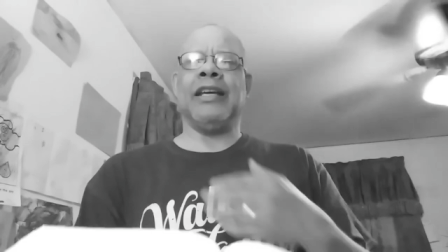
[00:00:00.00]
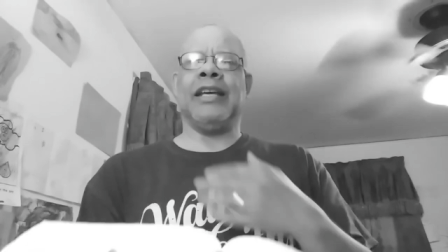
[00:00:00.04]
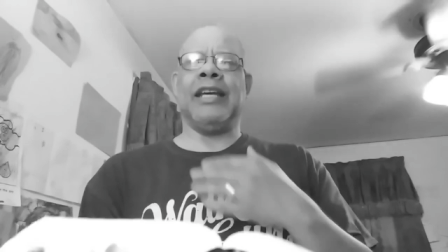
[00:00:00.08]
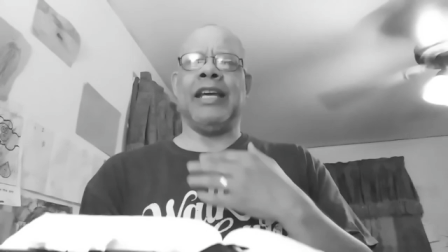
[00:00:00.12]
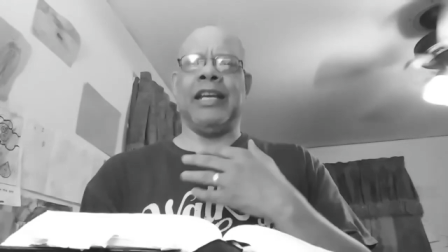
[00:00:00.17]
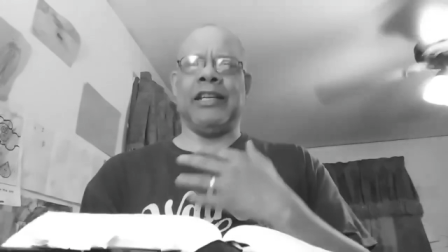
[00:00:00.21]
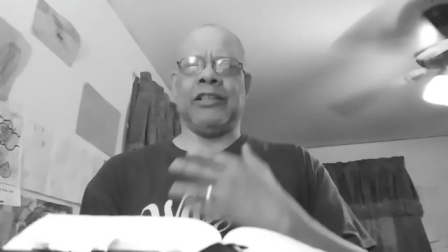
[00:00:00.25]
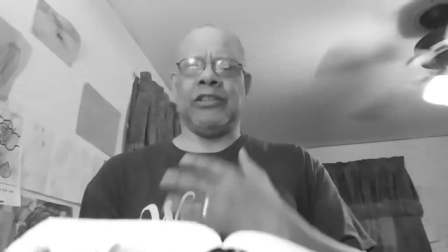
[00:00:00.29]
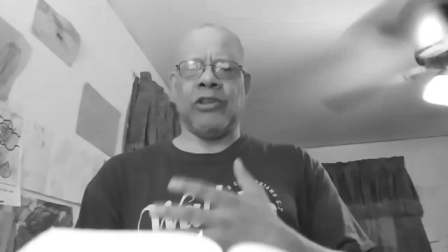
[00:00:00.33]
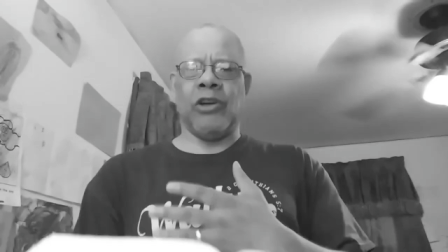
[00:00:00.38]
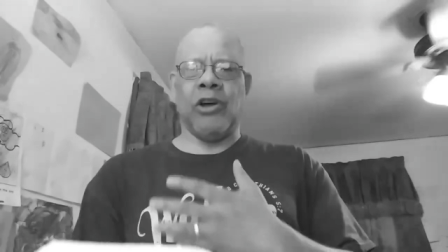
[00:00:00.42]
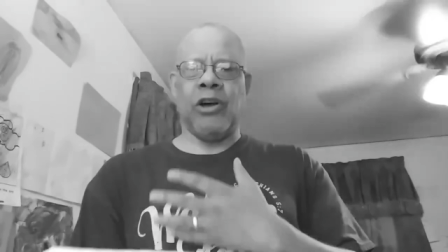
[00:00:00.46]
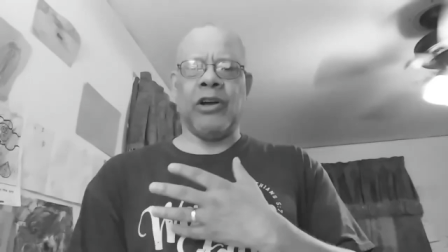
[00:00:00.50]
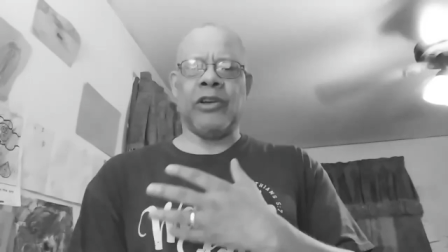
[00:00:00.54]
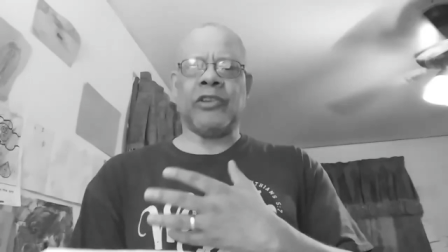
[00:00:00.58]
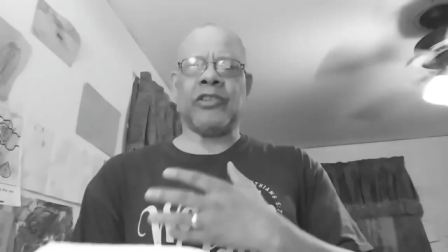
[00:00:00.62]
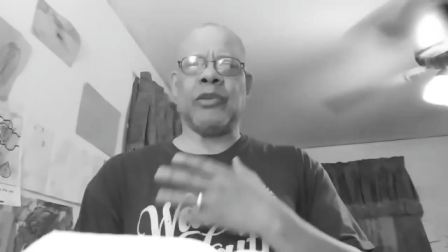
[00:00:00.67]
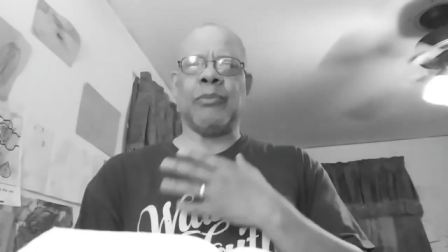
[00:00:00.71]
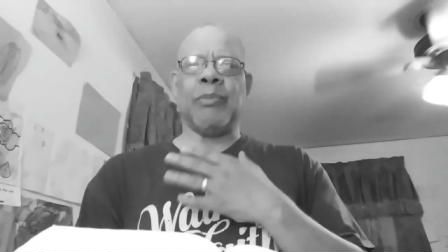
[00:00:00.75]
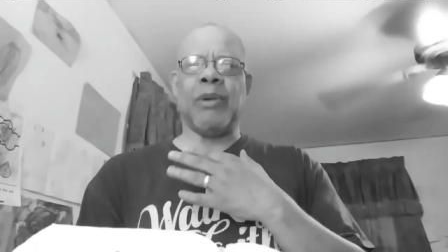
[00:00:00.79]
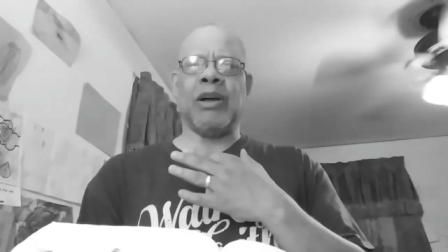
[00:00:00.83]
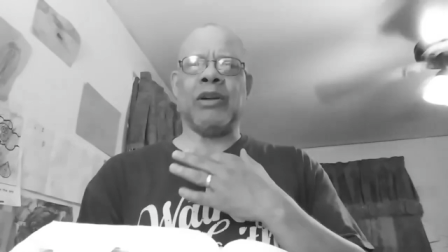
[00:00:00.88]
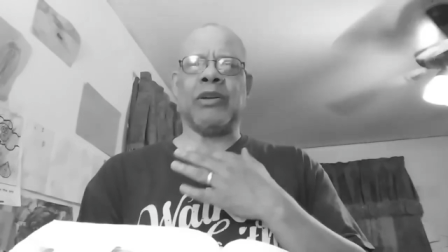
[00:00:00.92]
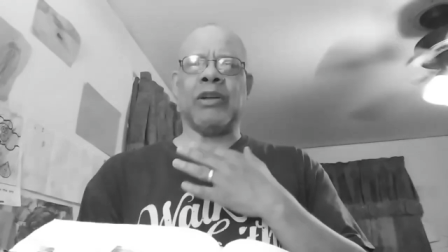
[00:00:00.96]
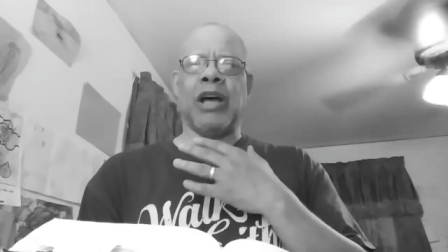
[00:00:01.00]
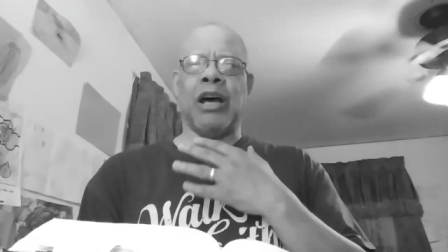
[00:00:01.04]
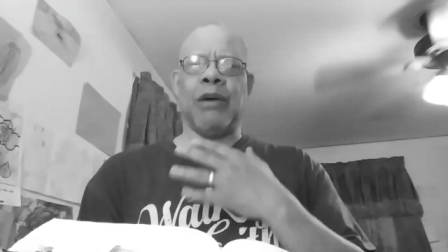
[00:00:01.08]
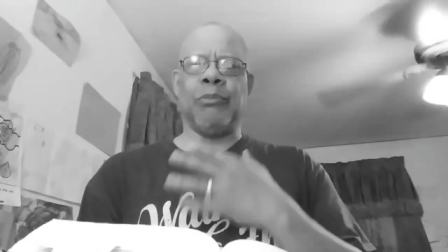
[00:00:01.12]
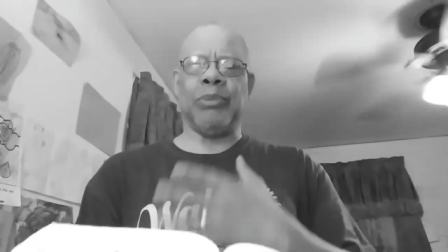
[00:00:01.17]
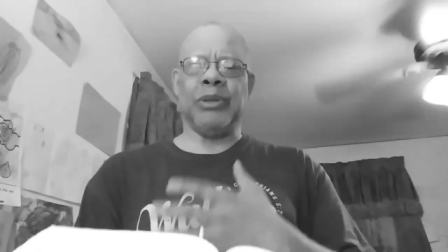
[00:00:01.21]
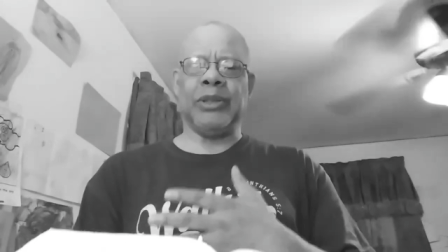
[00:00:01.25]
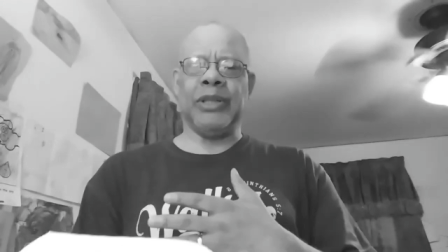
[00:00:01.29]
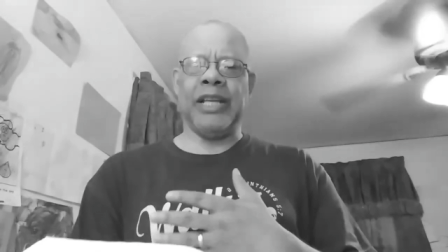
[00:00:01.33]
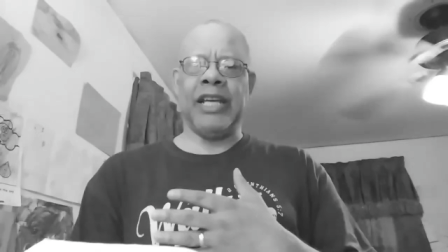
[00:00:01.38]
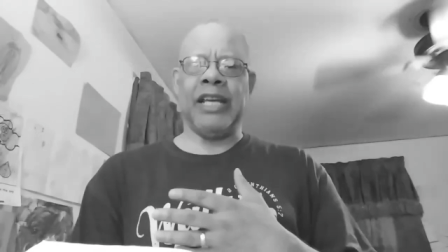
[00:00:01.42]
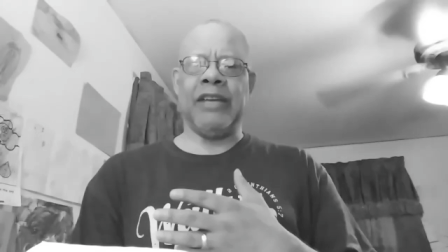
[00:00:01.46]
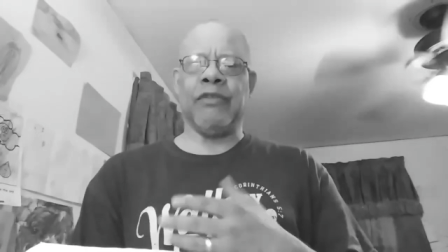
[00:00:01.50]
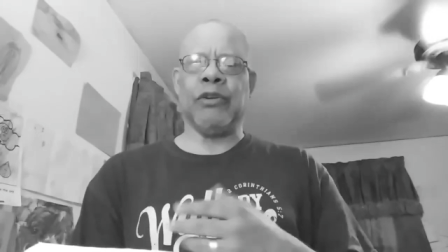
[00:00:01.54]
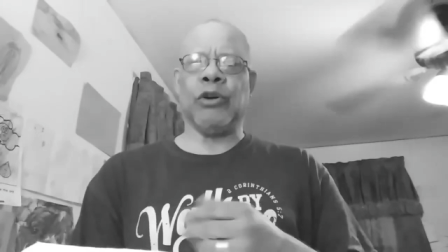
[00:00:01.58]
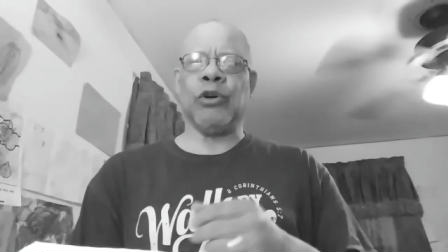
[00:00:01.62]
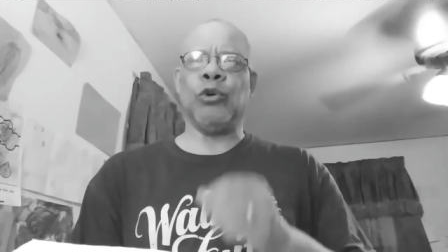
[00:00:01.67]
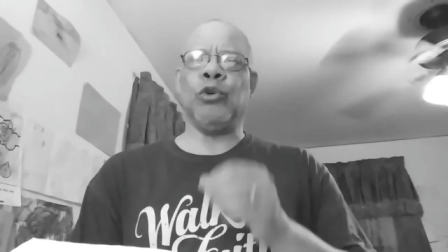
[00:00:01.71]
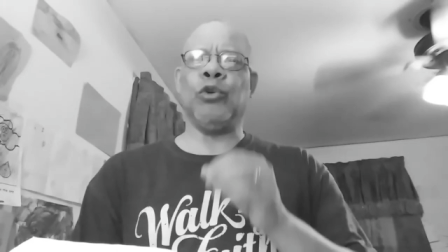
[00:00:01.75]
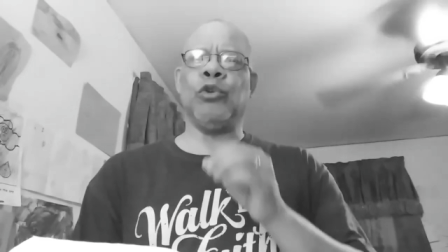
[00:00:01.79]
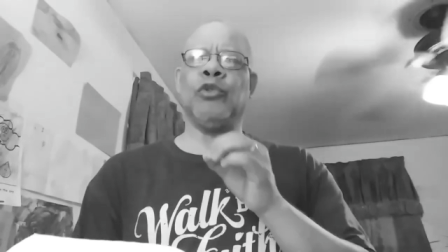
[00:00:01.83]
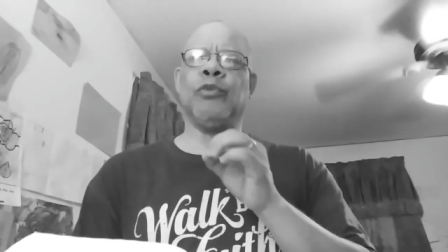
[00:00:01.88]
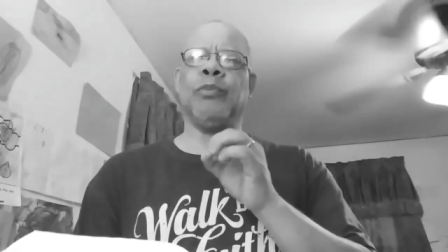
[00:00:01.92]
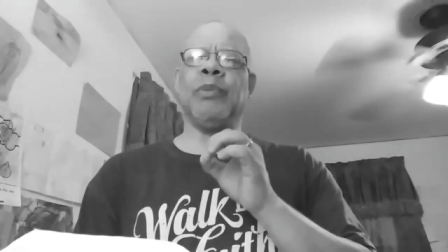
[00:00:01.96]
it talks about a believer
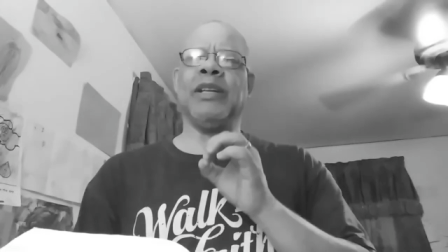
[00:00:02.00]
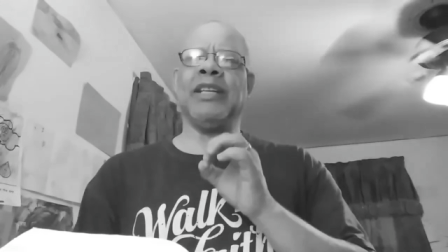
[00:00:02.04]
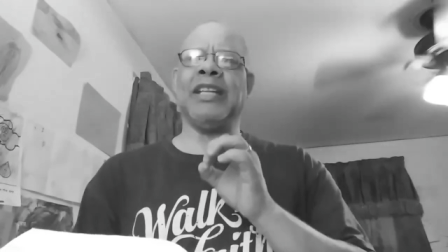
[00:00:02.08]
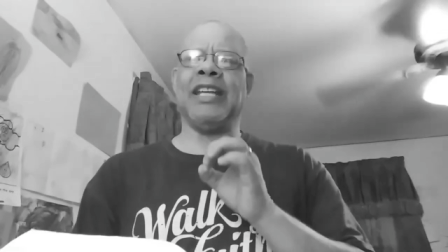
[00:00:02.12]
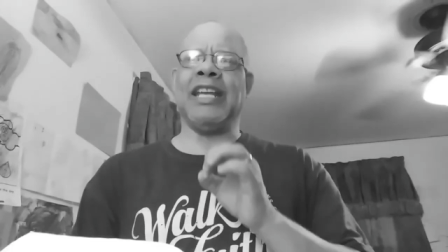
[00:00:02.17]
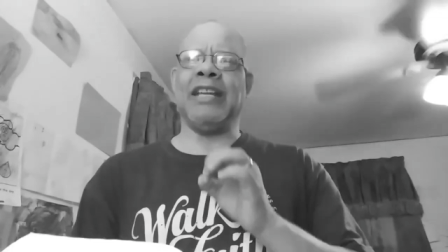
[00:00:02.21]
who's been